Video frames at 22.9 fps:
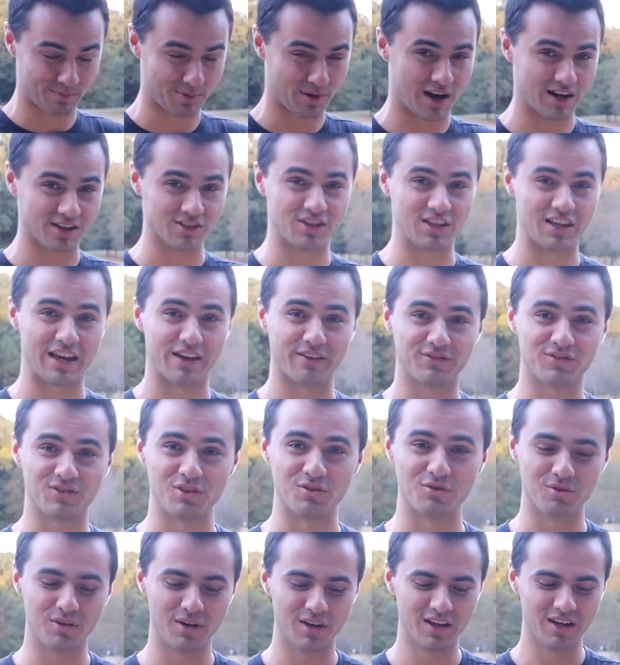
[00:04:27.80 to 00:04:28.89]
Prodigy
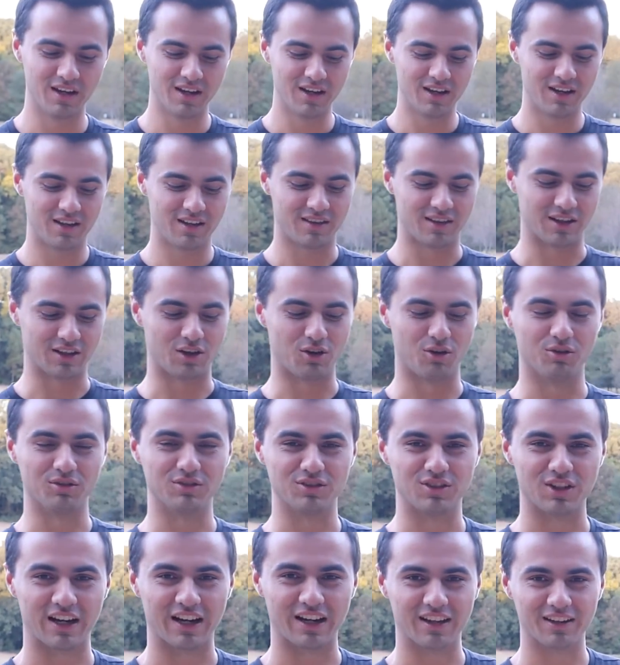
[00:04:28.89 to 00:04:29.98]
F2. Nice. The golden
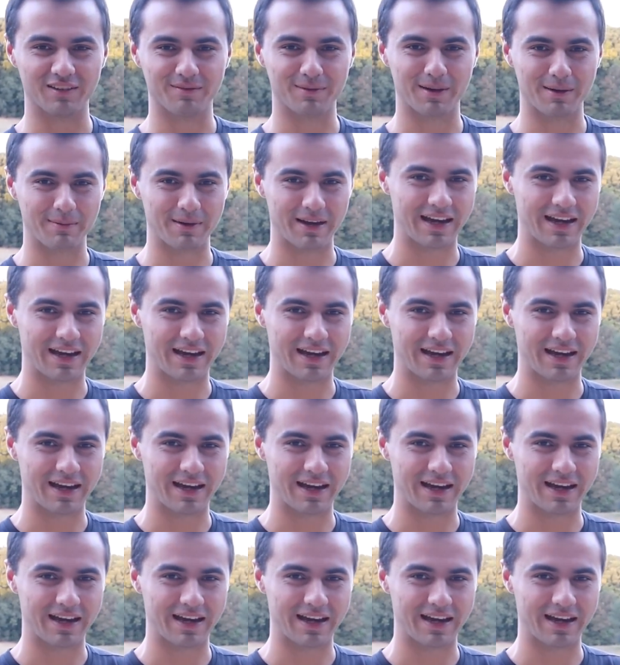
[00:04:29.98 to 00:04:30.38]
child of my